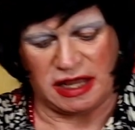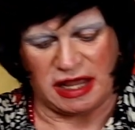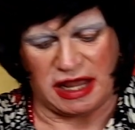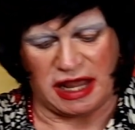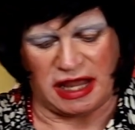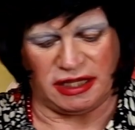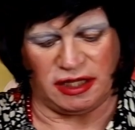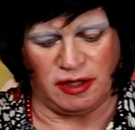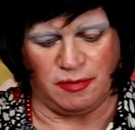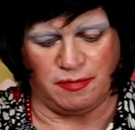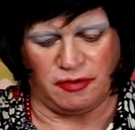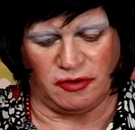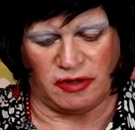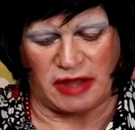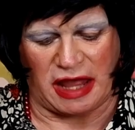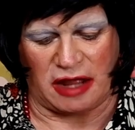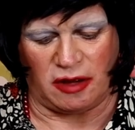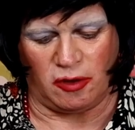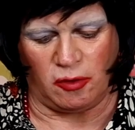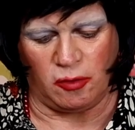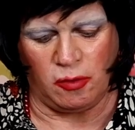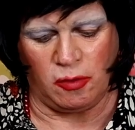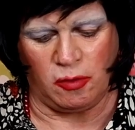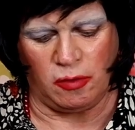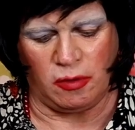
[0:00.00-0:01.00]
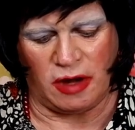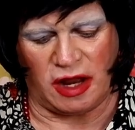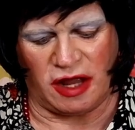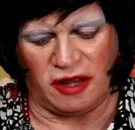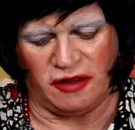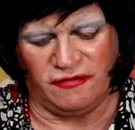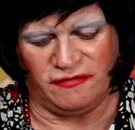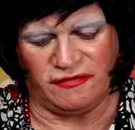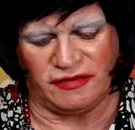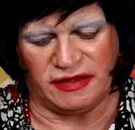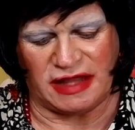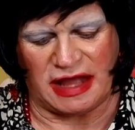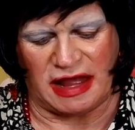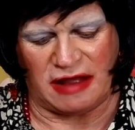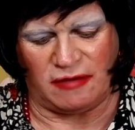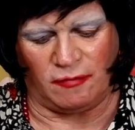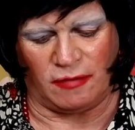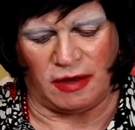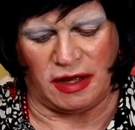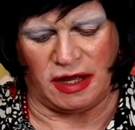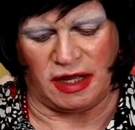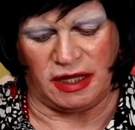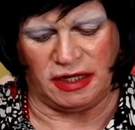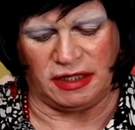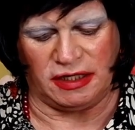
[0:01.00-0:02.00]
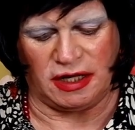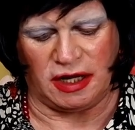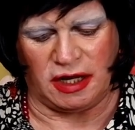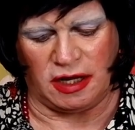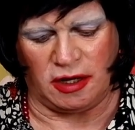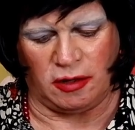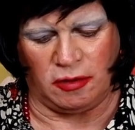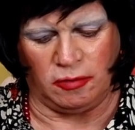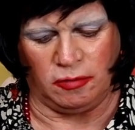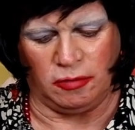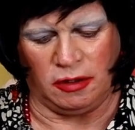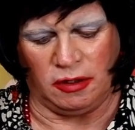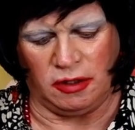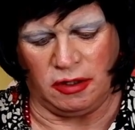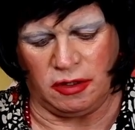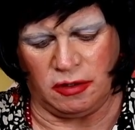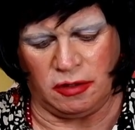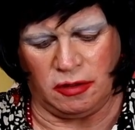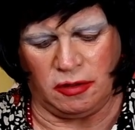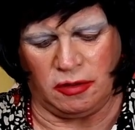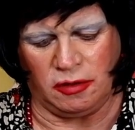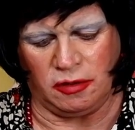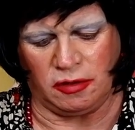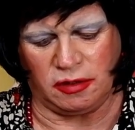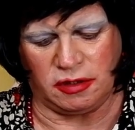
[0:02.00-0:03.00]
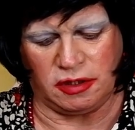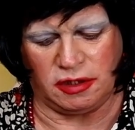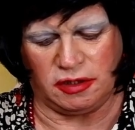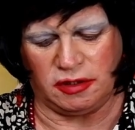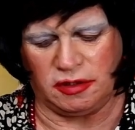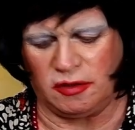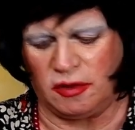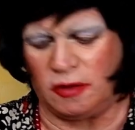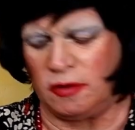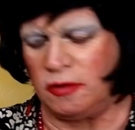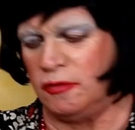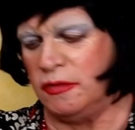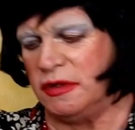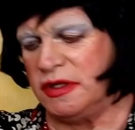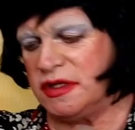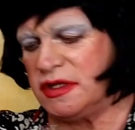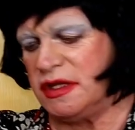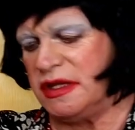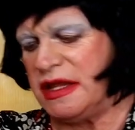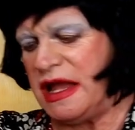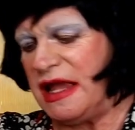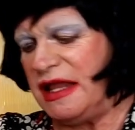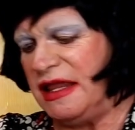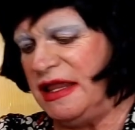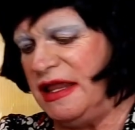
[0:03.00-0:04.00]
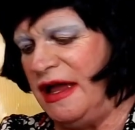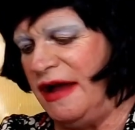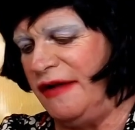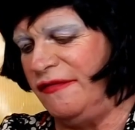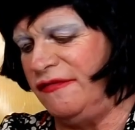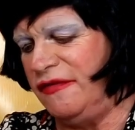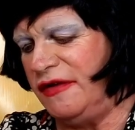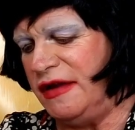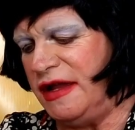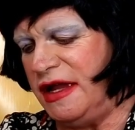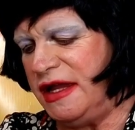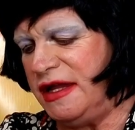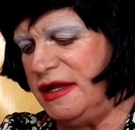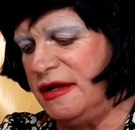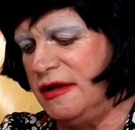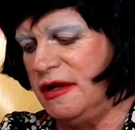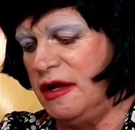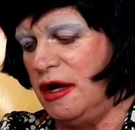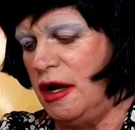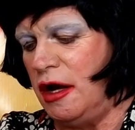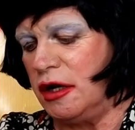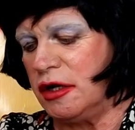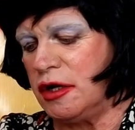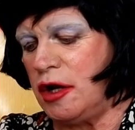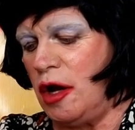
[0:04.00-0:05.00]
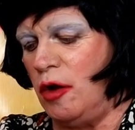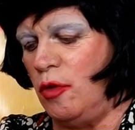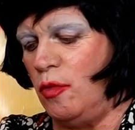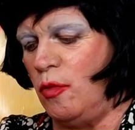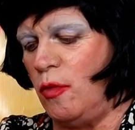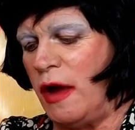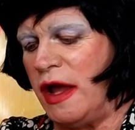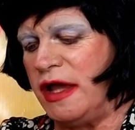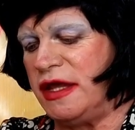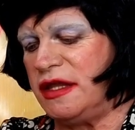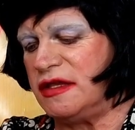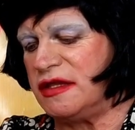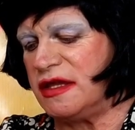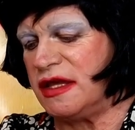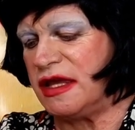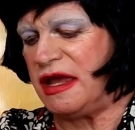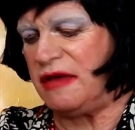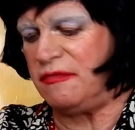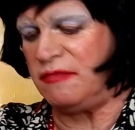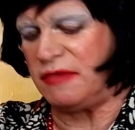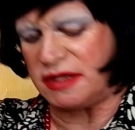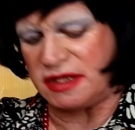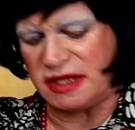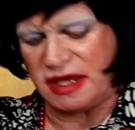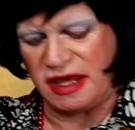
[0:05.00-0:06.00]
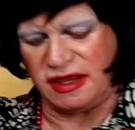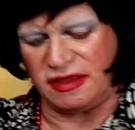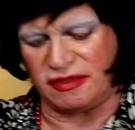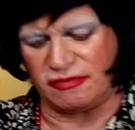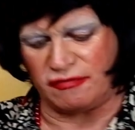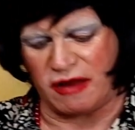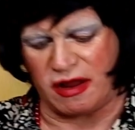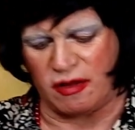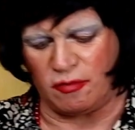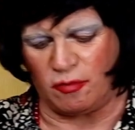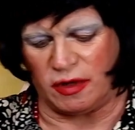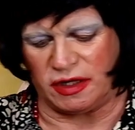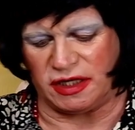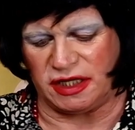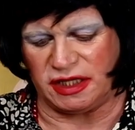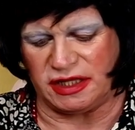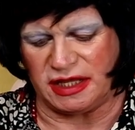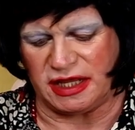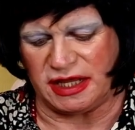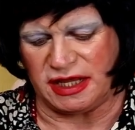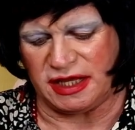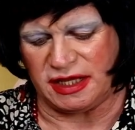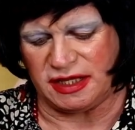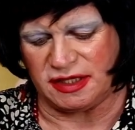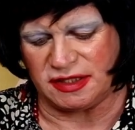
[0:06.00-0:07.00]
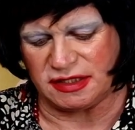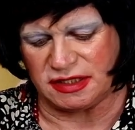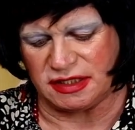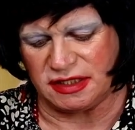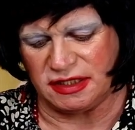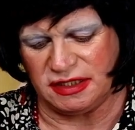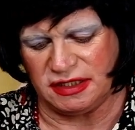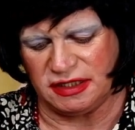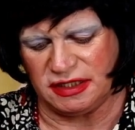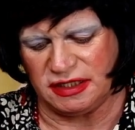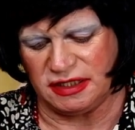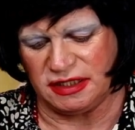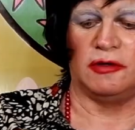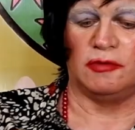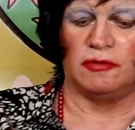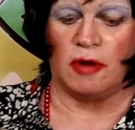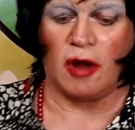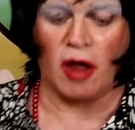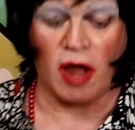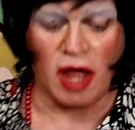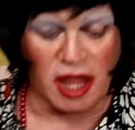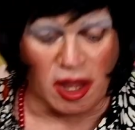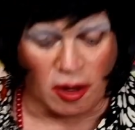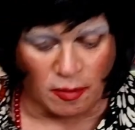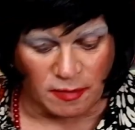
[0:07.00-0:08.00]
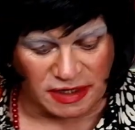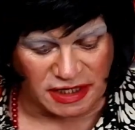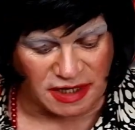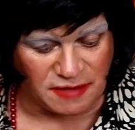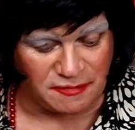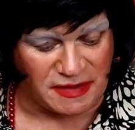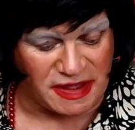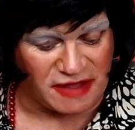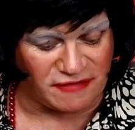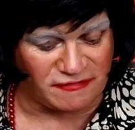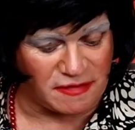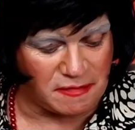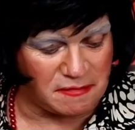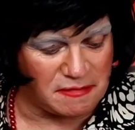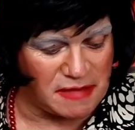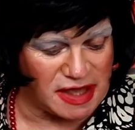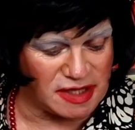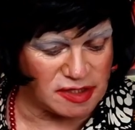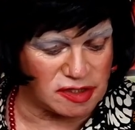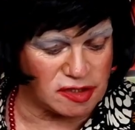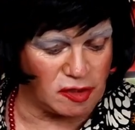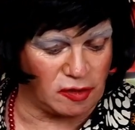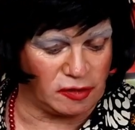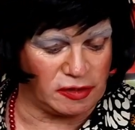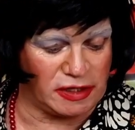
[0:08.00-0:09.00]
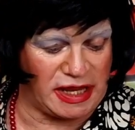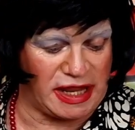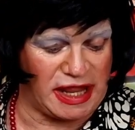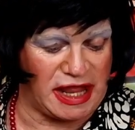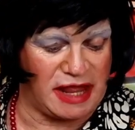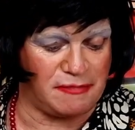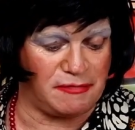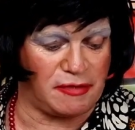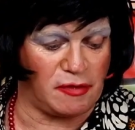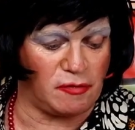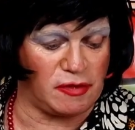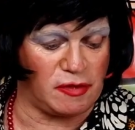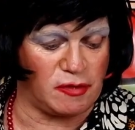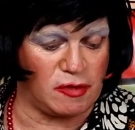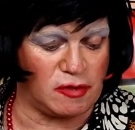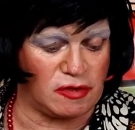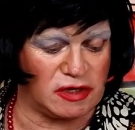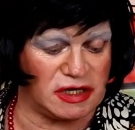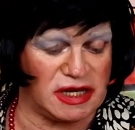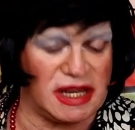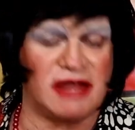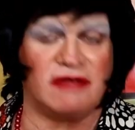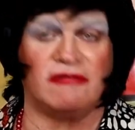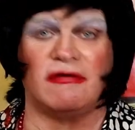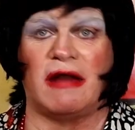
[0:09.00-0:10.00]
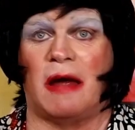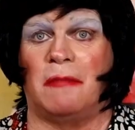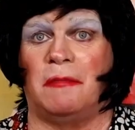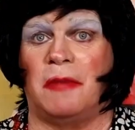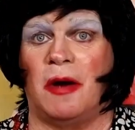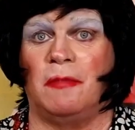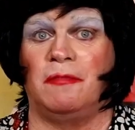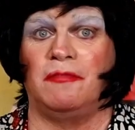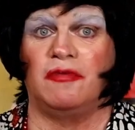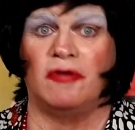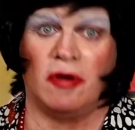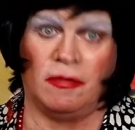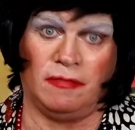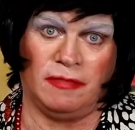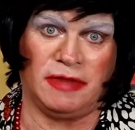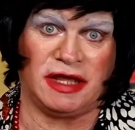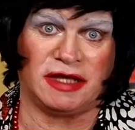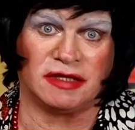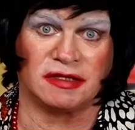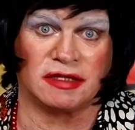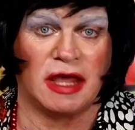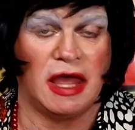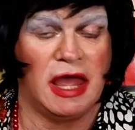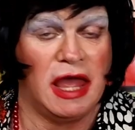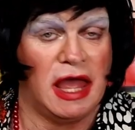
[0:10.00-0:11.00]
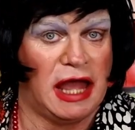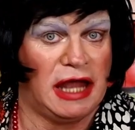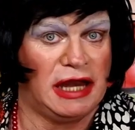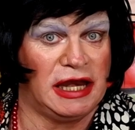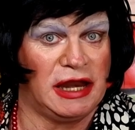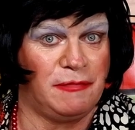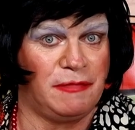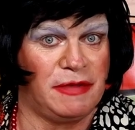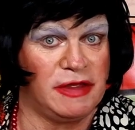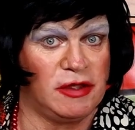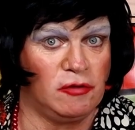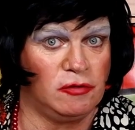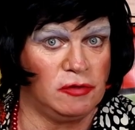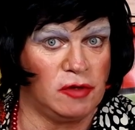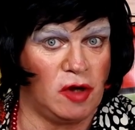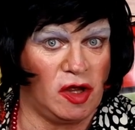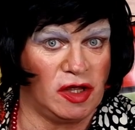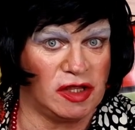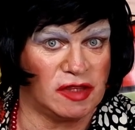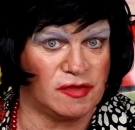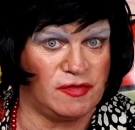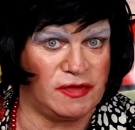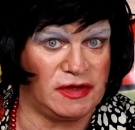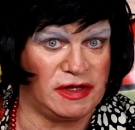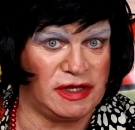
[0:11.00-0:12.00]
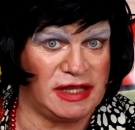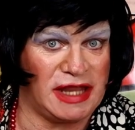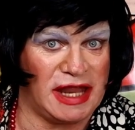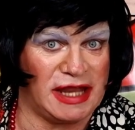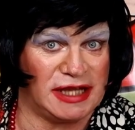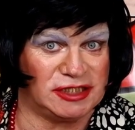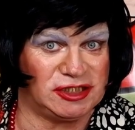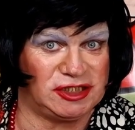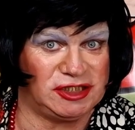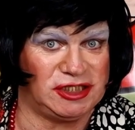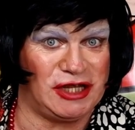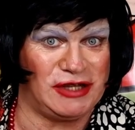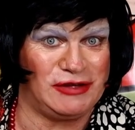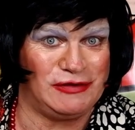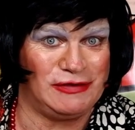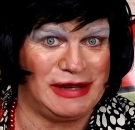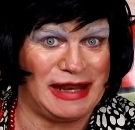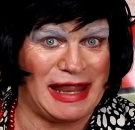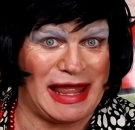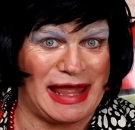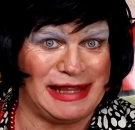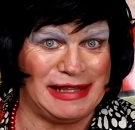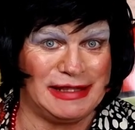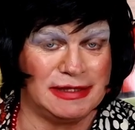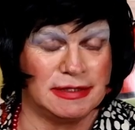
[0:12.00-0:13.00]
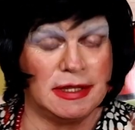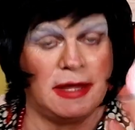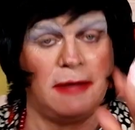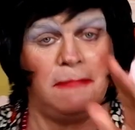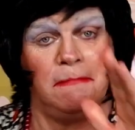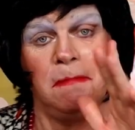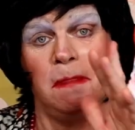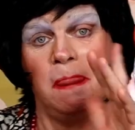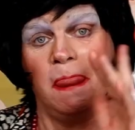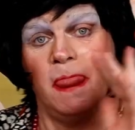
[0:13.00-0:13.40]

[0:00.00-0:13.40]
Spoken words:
And you put that all over that one. Oh, look. Oh, isn't that lovely? I can't wait to get my teeth around one of these. Right, I'm in a bit of a mess on here, but we will clear up, I promise. And it'll be all nice for the next shoot later.